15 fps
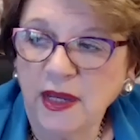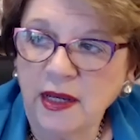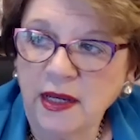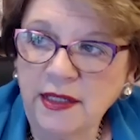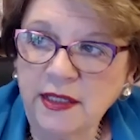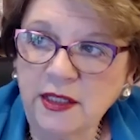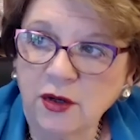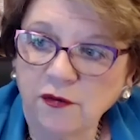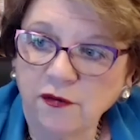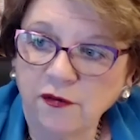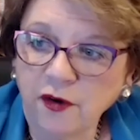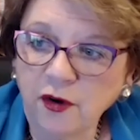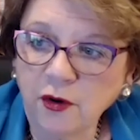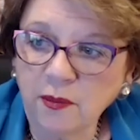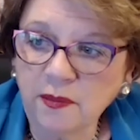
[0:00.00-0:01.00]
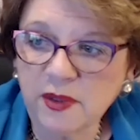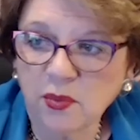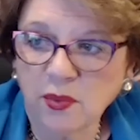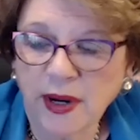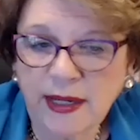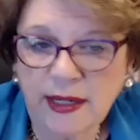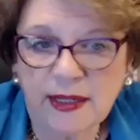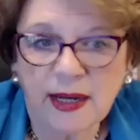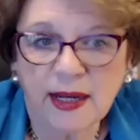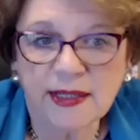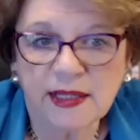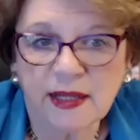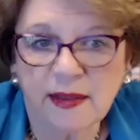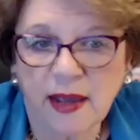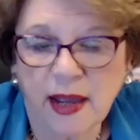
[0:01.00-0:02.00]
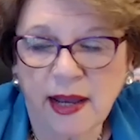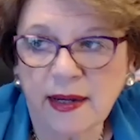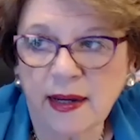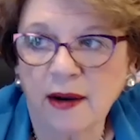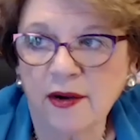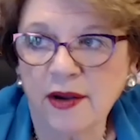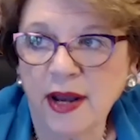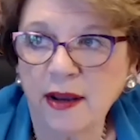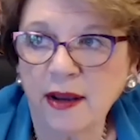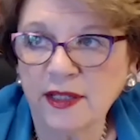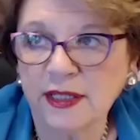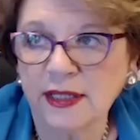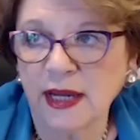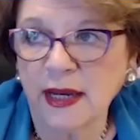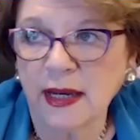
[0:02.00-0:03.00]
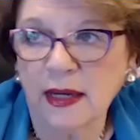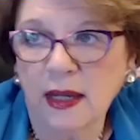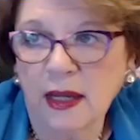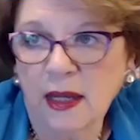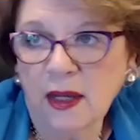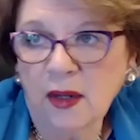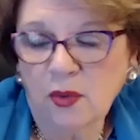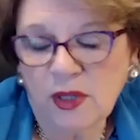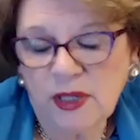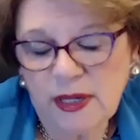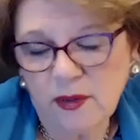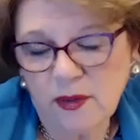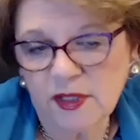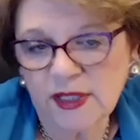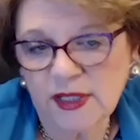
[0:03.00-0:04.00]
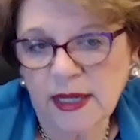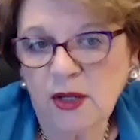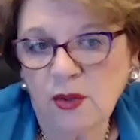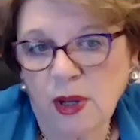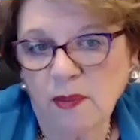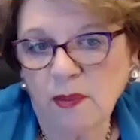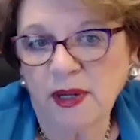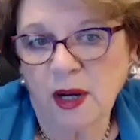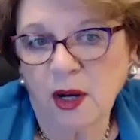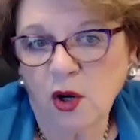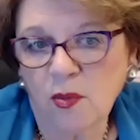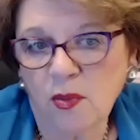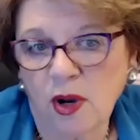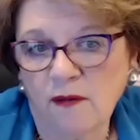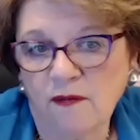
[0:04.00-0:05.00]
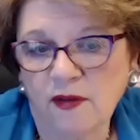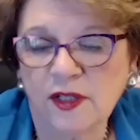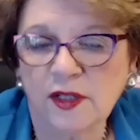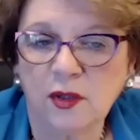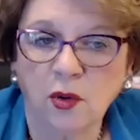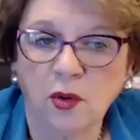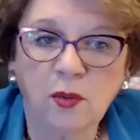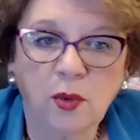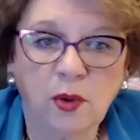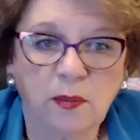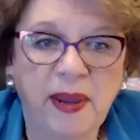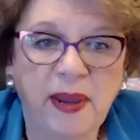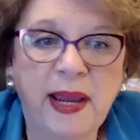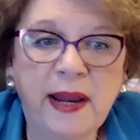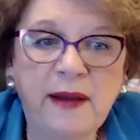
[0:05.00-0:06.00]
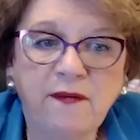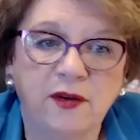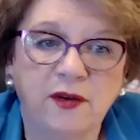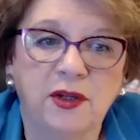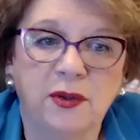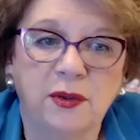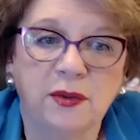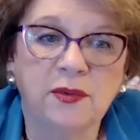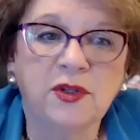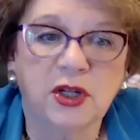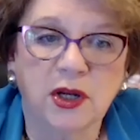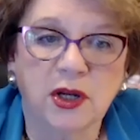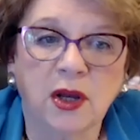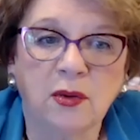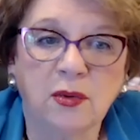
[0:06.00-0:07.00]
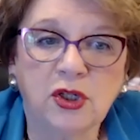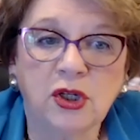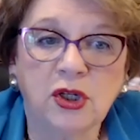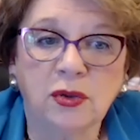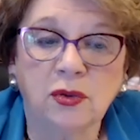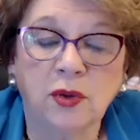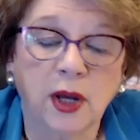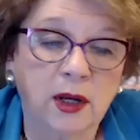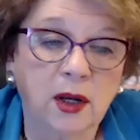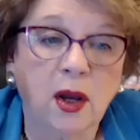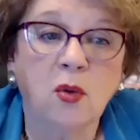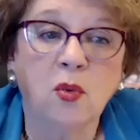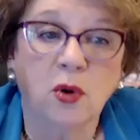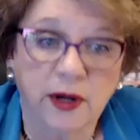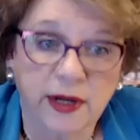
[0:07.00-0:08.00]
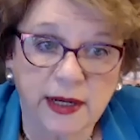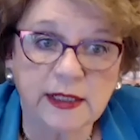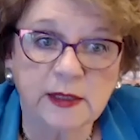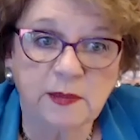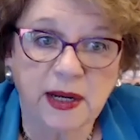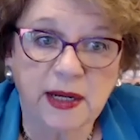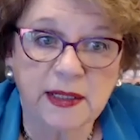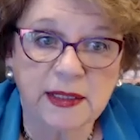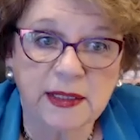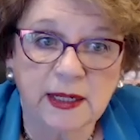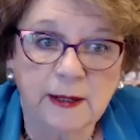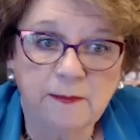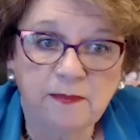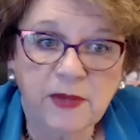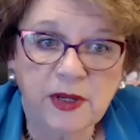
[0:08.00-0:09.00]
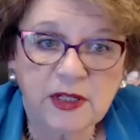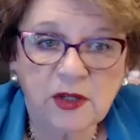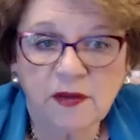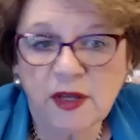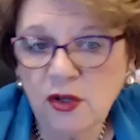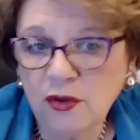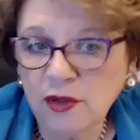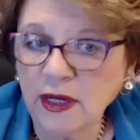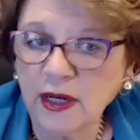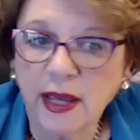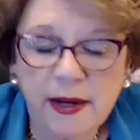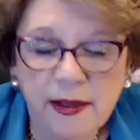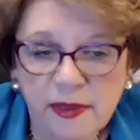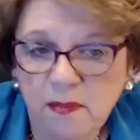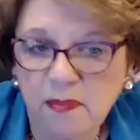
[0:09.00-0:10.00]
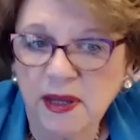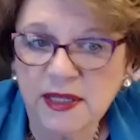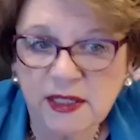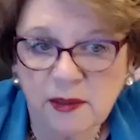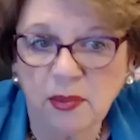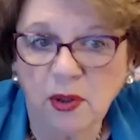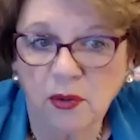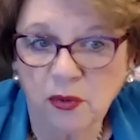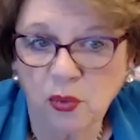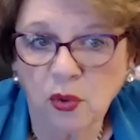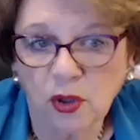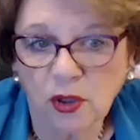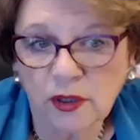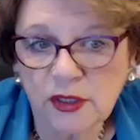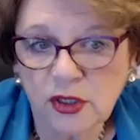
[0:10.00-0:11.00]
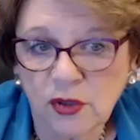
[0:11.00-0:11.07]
And so firms, recognizing that, are now saying, we'll either set you up in a home office or we'll pay for you to go to a co-working space. So then you get kind of the best of both worlds.